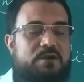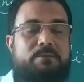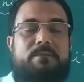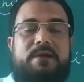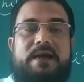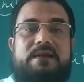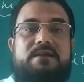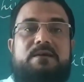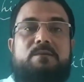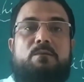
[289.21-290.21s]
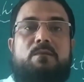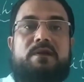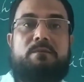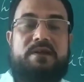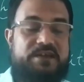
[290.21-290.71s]
will get
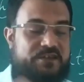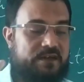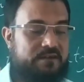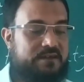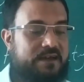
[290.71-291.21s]
richer.